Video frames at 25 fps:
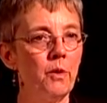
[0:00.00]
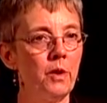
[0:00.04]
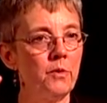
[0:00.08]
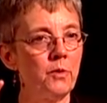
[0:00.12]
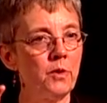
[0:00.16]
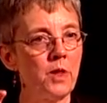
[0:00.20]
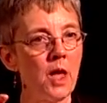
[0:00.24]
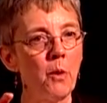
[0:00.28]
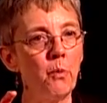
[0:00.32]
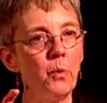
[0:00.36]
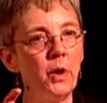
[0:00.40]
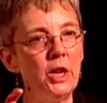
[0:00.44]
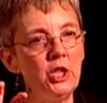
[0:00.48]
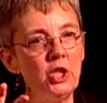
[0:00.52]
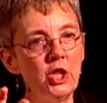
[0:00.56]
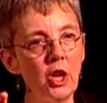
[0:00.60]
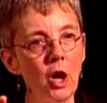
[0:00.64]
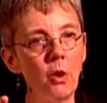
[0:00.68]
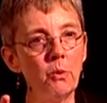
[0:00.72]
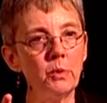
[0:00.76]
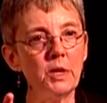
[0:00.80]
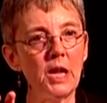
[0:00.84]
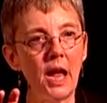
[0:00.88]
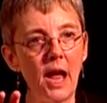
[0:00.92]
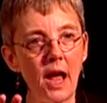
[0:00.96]
that we
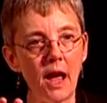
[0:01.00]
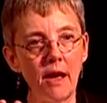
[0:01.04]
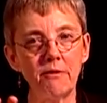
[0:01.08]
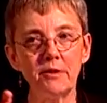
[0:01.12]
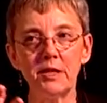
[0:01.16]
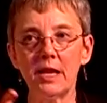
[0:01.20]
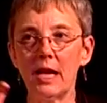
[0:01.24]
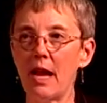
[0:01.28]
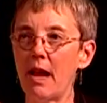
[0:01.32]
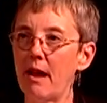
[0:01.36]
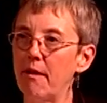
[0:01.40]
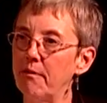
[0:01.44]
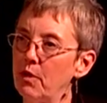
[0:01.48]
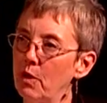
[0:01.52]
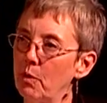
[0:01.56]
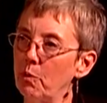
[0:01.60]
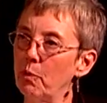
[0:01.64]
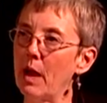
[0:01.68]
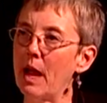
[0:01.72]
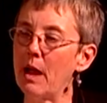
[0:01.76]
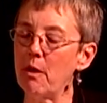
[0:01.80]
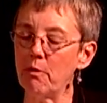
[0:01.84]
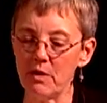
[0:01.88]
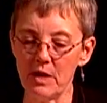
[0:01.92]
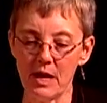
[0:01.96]
don't have to have the
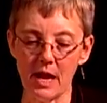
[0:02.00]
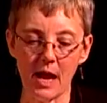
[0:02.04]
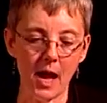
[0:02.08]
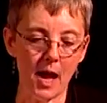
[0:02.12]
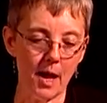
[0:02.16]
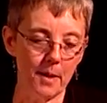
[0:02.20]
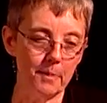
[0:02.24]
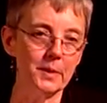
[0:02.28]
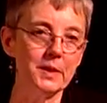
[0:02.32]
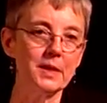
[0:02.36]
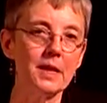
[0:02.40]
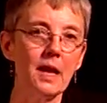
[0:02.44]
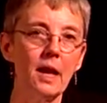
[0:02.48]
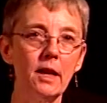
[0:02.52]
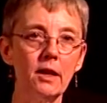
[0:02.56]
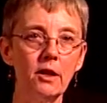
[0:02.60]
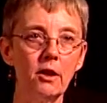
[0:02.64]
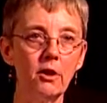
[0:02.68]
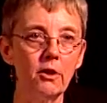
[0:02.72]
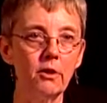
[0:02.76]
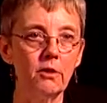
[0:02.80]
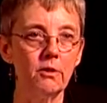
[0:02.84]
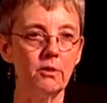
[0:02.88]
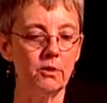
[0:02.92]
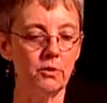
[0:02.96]
round knobs on
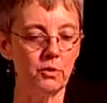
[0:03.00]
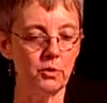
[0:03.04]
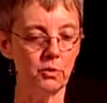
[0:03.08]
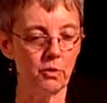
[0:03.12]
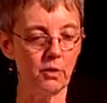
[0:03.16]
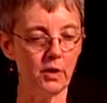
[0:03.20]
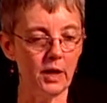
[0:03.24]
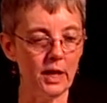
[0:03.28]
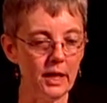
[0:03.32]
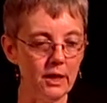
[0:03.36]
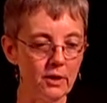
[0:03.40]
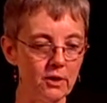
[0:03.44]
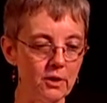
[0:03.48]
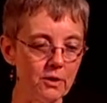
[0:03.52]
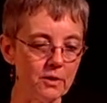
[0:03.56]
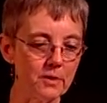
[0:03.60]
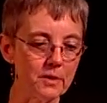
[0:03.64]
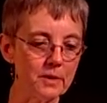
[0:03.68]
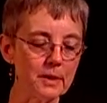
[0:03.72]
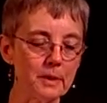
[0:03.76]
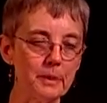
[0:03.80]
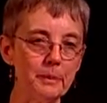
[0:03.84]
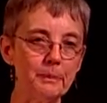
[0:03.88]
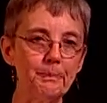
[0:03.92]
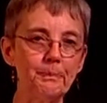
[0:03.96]
our door
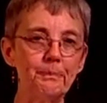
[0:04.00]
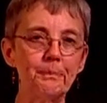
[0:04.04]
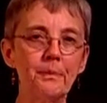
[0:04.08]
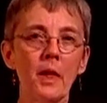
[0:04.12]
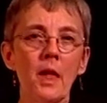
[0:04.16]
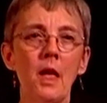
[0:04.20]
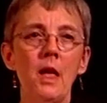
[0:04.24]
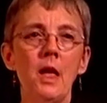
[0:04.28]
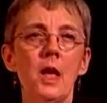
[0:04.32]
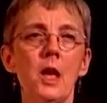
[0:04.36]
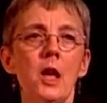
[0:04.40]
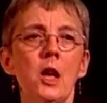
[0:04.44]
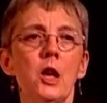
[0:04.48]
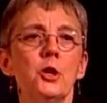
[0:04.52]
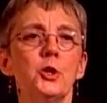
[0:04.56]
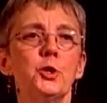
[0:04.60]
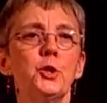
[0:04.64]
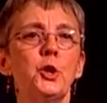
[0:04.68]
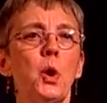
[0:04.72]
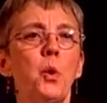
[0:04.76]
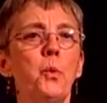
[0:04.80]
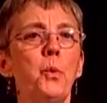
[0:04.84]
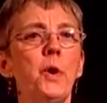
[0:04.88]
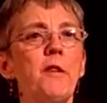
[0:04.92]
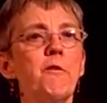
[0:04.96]
handles.
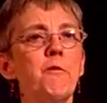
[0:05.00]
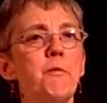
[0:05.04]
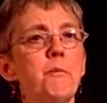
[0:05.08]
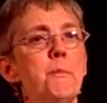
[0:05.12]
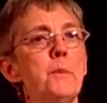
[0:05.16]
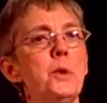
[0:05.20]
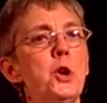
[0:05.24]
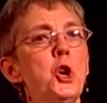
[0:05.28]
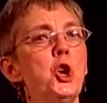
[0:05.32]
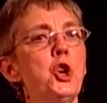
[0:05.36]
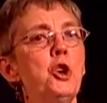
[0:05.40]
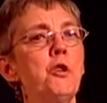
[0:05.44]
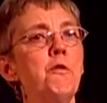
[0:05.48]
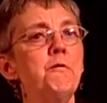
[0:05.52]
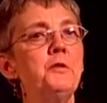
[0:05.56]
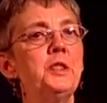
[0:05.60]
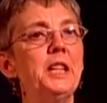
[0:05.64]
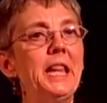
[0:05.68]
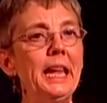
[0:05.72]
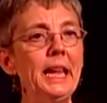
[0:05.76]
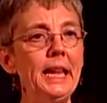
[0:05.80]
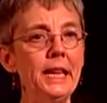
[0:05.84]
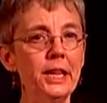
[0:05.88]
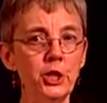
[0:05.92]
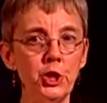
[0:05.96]
So we've moved
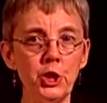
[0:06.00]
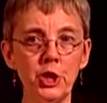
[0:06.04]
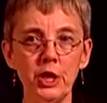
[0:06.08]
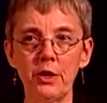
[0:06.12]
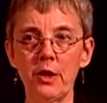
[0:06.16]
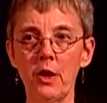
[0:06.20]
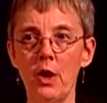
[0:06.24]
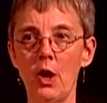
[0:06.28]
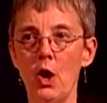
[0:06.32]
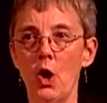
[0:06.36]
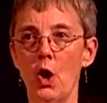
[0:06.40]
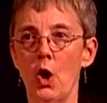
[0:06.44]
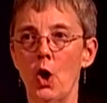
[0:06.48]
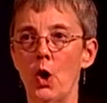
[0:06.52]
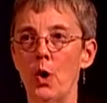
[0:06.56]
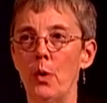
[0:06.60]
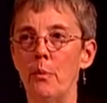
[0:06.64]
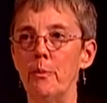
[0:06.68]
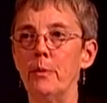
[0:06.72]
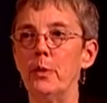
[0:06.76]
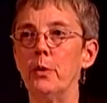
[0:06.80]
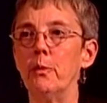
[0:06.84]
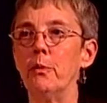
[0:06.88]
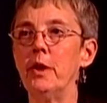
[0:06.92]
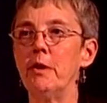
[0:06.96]
into the home.
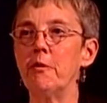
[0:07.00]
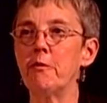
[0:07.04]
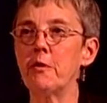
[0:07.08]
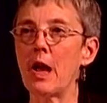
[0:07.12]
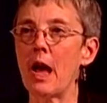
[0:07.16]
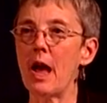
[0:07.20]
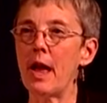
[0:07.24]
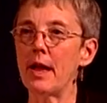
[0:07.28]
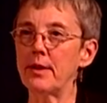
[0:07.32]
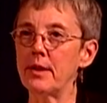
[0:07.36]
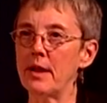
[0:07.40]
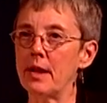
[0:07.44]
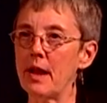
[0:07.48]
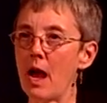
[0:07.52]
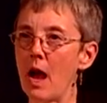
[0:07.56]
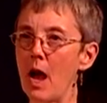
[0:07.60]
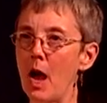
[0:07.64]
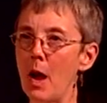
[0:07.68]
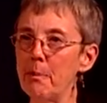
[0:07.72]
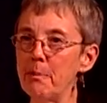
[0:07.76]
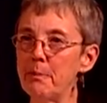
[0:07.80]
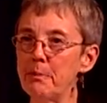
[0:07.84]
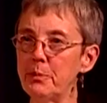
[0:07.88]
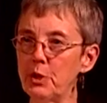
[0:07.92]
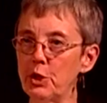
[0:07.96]
We've gotten
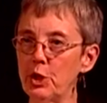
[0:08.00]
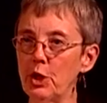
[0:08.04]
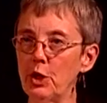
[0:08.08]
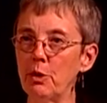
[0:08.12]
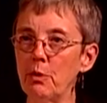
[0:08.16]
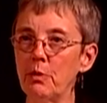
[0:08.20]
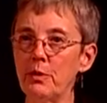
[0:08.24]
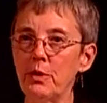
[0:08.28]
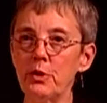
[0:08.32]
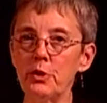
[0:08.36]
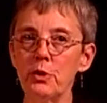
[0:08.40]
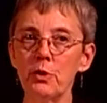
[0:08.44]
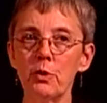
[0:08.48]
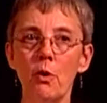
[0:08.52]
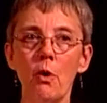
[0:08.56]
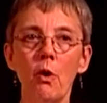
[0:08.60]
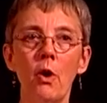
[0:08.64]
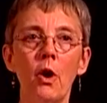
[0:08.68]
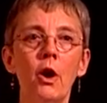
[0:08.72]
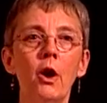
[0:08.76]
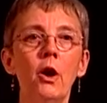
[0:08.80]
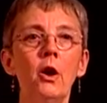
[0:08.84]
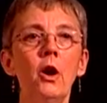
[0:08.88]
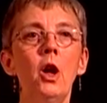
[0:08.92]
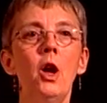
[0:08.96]
up to the
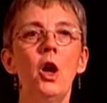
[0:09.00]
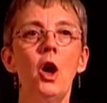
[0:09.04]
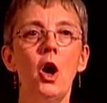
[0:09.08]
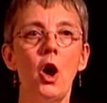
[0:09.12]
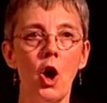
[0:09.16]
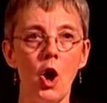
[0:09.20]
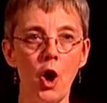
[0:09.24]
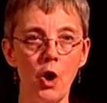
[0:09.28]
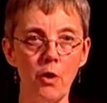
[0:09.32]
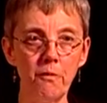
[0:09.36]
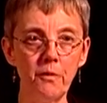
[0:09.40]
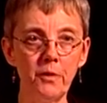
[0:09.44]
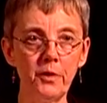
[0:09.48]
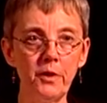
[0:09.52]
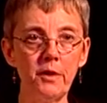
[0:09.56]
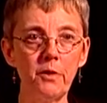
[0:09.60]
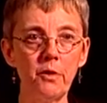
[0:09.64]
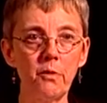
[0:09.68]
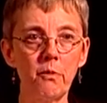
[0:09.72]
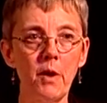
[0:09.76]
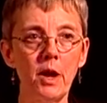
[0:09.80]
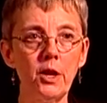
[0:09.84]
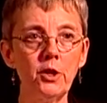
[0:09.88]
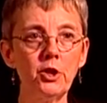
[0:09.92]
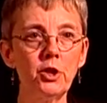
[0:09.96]
door, over the
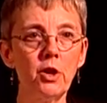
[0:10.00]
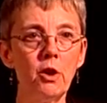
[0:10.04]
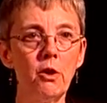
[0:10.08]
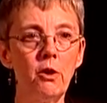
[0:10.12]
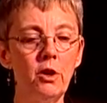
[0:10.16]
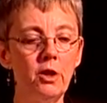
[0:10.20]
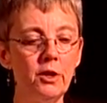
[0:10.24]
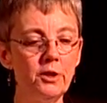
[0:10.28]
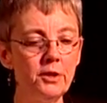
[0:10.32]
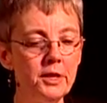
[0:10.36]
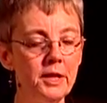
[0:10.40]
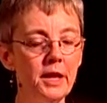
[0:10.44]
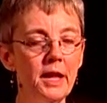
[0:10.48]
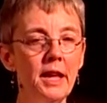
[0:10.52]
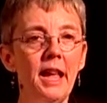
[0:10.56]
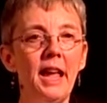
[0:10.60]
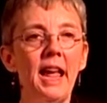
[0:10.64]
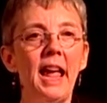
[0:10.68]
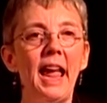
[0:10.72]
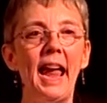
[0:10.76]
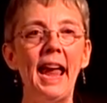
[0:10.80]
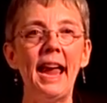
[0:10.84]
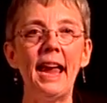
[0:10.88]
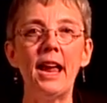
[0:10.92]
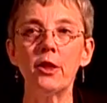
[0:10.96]
threshold,
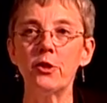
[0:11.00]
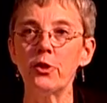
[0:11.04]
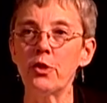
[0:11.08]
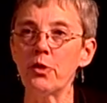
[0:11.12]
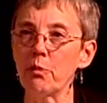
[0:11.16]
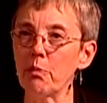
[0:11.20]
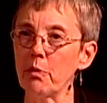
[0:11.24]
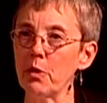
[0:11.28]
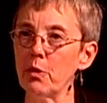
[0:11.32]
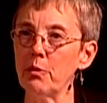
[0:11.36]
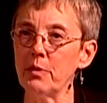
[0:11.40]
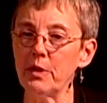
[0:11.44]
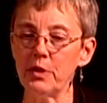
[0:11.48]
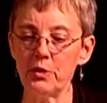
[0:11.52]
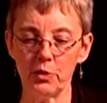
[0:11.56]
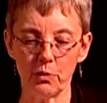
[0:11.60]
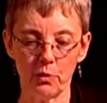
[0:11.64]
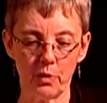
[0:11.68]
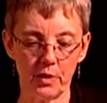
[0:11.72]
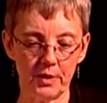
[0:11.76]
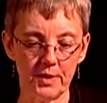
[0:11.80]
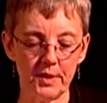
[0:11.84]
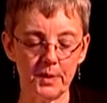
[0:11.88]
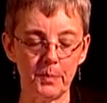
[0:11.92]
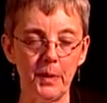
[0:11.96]
and through the
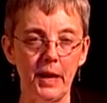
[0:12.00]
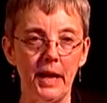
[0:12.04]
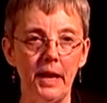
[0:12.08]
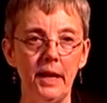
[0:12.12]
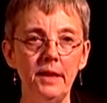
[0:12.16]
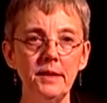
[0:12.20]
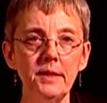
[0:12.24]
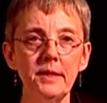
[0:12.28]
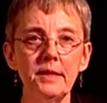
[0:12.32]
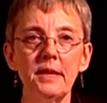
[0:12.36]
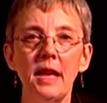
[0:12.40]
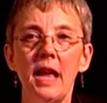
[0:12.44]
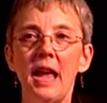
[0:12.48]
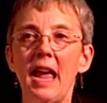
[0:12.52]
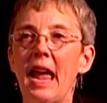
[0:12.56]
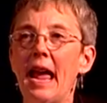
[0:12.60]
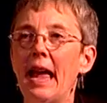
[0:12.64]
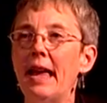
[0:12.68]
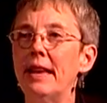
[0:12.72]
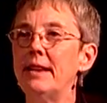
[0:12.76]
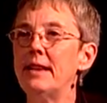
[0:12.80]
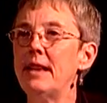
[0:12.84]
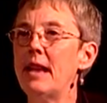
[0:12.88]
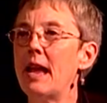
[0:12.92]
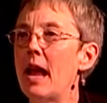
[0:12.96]
door space,
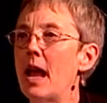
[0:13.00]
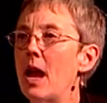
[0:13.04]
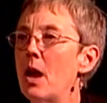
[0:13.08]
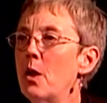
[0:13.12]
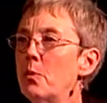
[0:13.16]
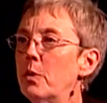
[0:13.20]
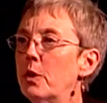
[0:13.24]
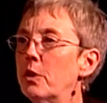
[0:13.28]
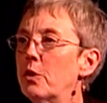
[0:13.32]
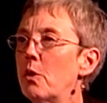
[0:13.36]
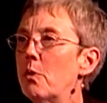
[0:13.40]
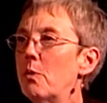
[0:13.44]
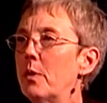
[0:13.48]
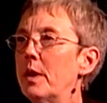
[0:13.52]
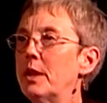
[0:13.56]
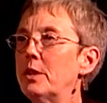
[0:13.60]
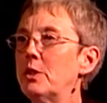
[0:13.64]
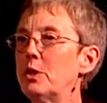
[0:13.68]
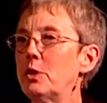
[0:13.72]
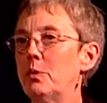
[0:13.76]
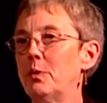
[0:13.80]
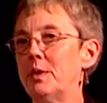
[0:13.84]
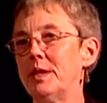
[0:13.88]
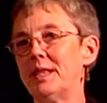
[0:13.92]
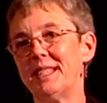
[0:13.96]
and now we're going
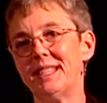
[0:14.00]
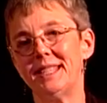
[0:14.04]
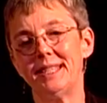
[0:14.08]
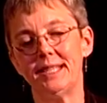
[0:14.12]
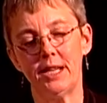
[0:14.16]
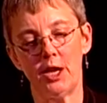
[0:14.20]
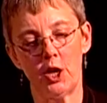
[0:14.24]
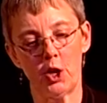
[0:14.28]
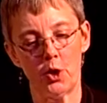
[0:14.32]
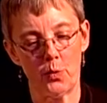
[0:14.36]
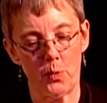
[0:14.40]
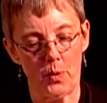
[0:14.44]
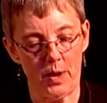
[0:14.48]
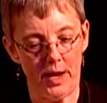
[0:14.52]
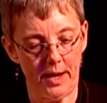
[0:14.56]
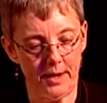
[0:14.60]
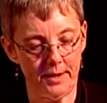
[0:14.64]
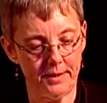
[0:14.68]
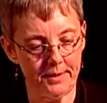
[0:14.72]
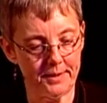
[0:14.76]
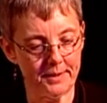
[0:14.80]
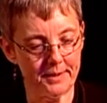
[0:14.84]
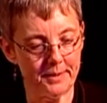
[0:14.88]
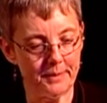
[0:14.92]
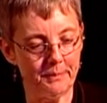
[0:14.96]
to the
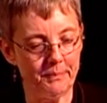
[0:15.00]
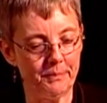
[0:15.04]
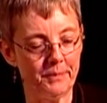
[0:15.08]
stairways.